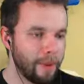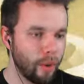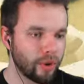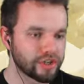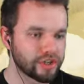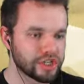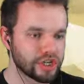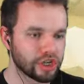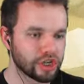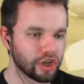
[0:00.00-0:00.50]

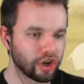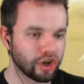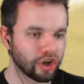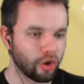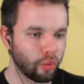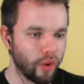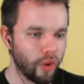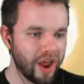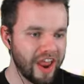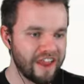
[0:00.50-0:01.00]
would you look,
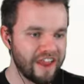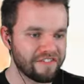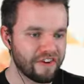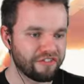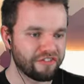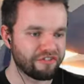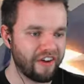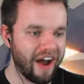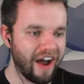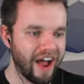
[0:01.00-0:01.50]
wave
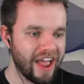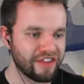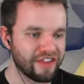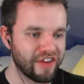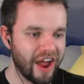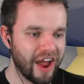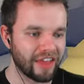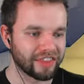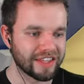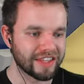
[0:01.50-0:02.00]

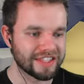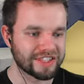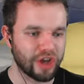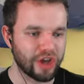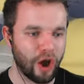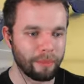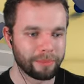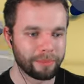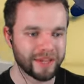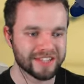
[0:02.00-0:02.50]
five and these
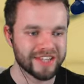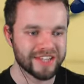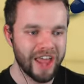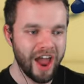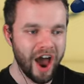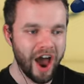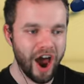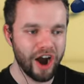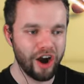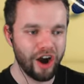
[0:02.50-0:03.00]
zombies
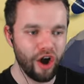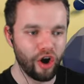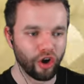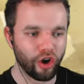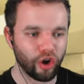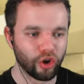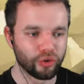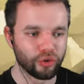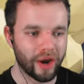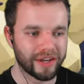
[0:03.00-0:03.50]
are
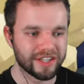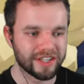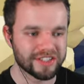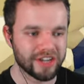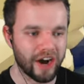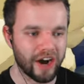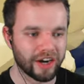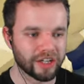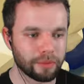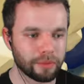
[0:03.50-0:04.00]
already
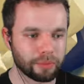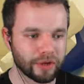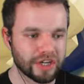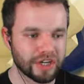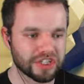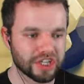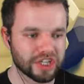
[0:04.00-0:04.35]
starting to breach the